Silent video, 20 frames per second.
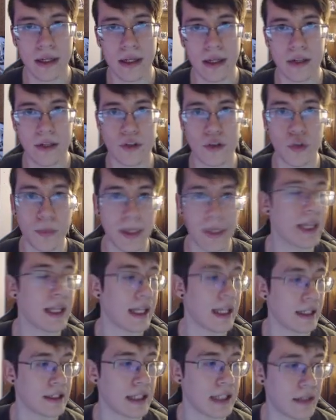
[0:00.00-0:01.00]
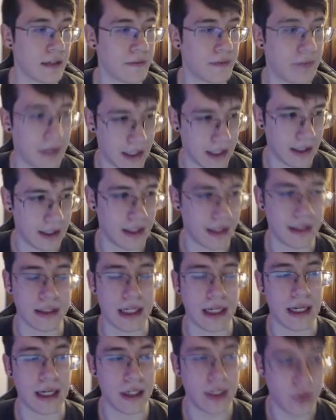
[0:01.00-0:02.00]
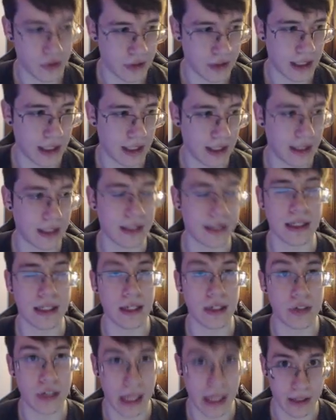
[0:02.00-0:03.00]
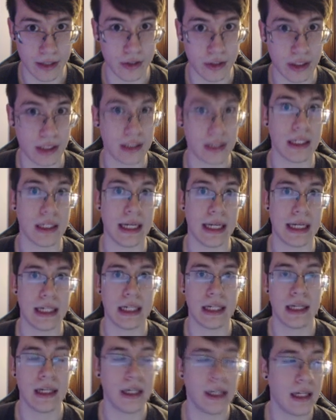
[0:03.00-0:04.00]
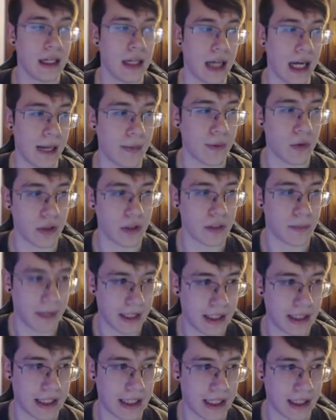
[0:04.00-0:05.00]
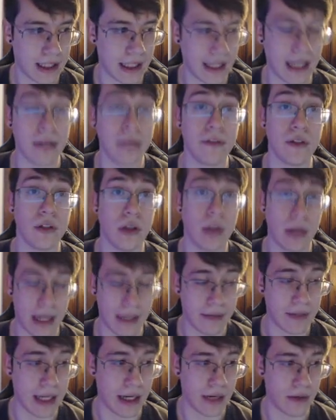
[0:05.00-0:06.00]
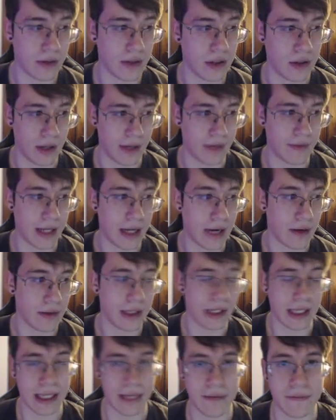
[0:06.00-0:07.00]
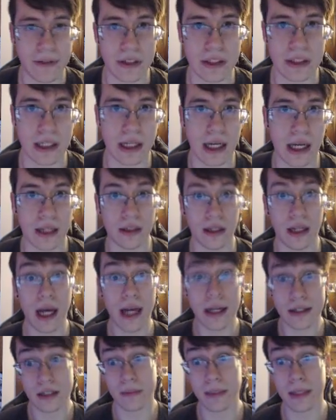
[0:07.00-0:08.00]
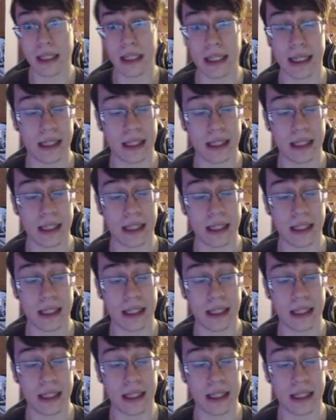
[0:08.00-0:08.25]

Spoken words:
to me, that is not fun. It is not interesting. It is not challenging. Like, I'm going to play the deck, and if you don't have the out, you don't have the out. And that feels a lot to me like